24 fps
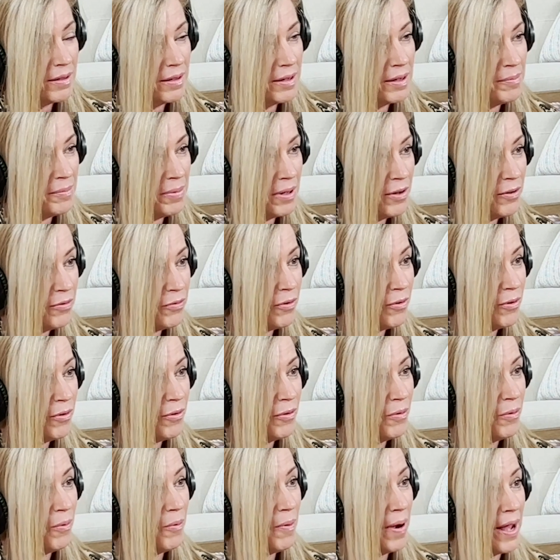Clean
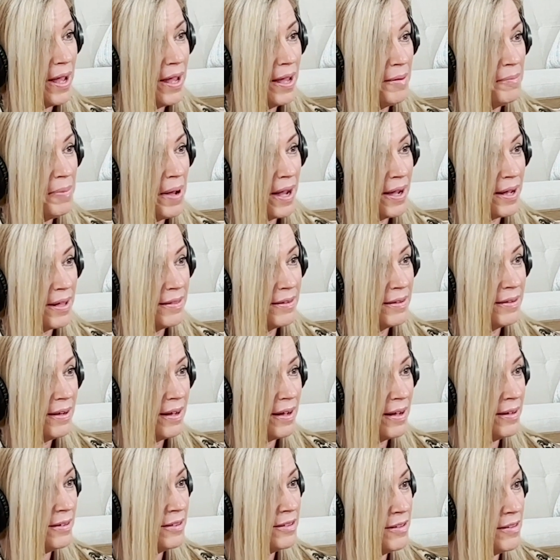Beautiful way back in the
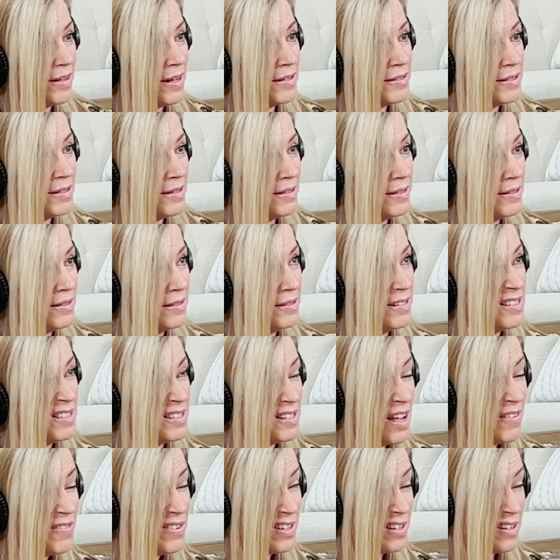day, in
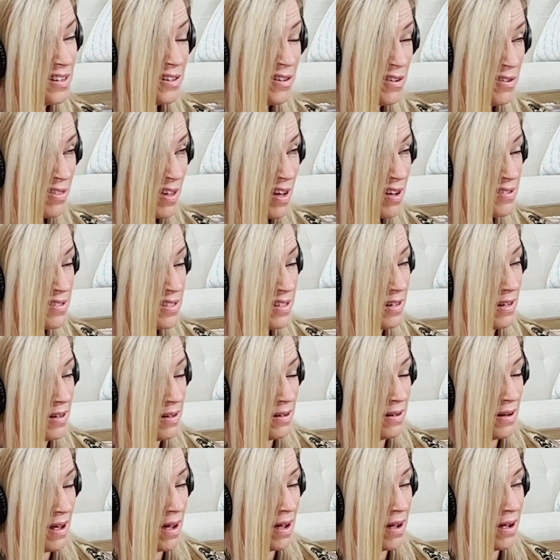2007 to
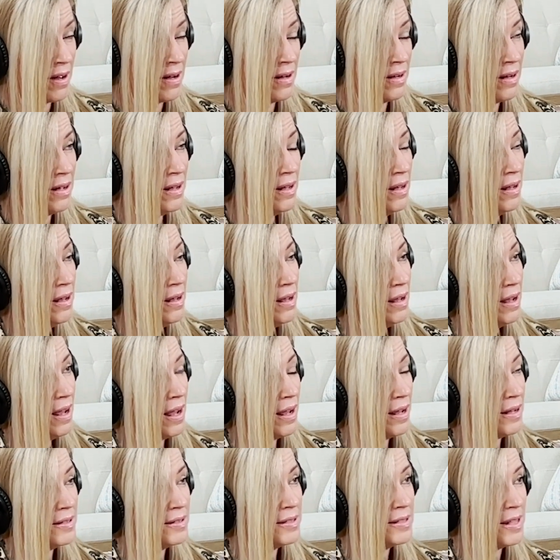2009,
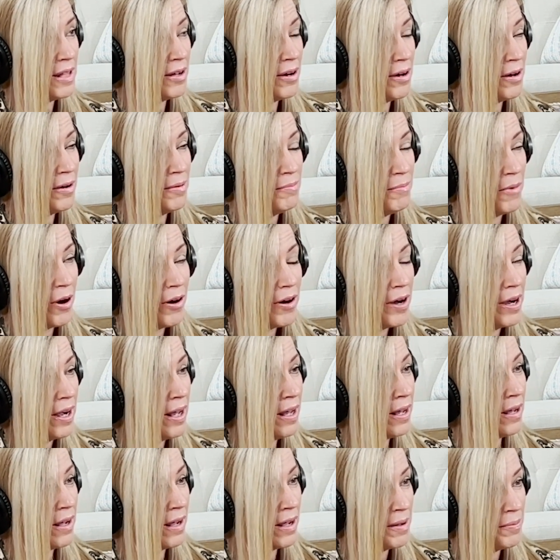as their
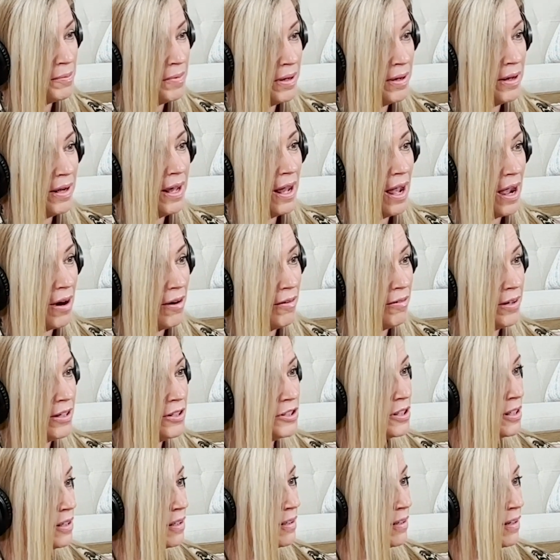marketing and community
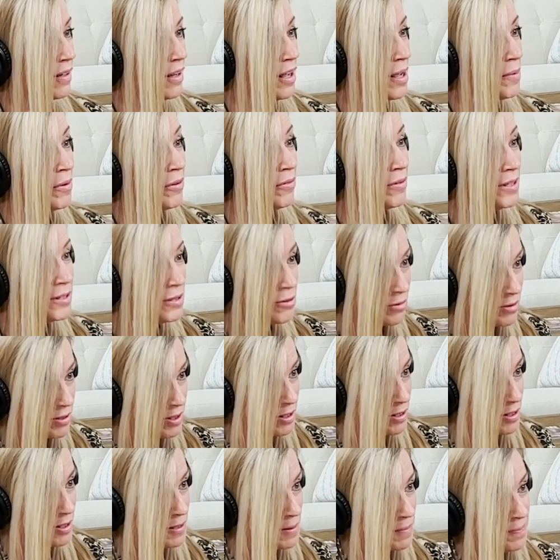outreach and human
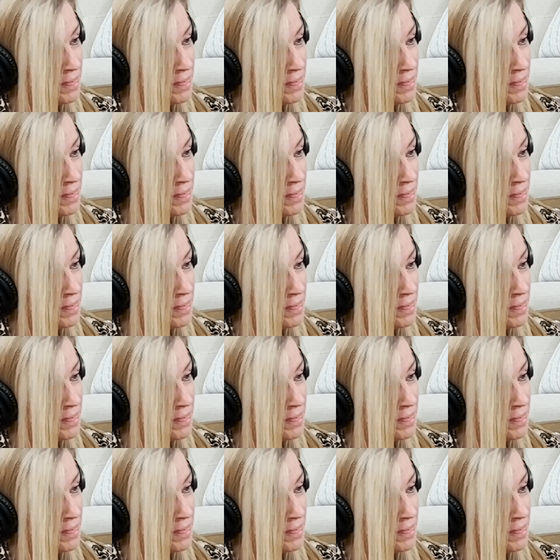resources.